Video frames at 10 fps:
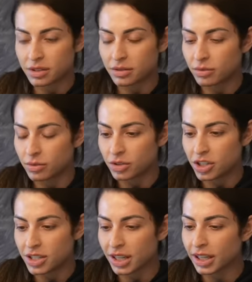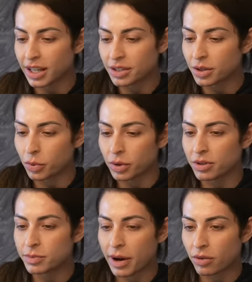and say you're doing a shitty
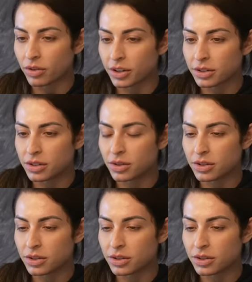job. You come to them